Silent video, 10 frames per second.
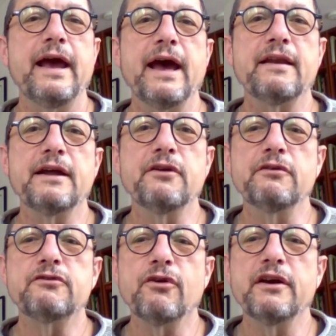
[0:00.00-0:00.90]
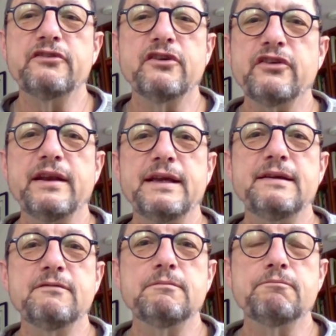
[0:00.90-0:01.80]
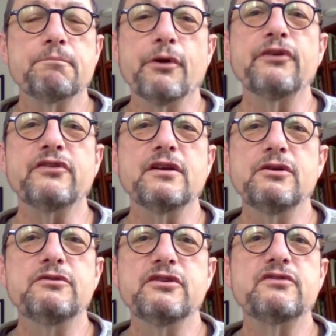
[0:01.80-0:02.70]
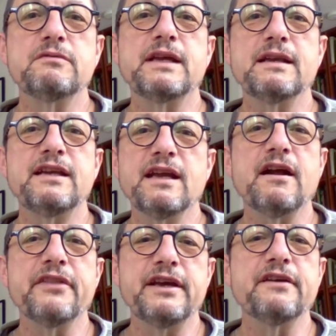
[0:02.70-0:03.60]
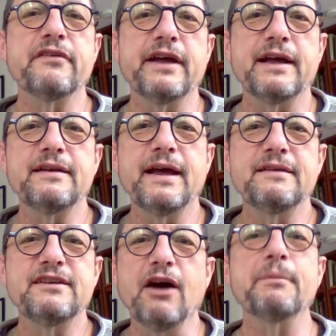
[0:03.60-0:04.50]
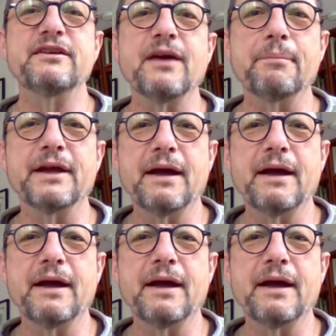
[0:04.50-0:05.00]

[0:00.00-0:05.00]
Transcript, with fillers: and I don't trust just any person who just can get on the internet and tell me something.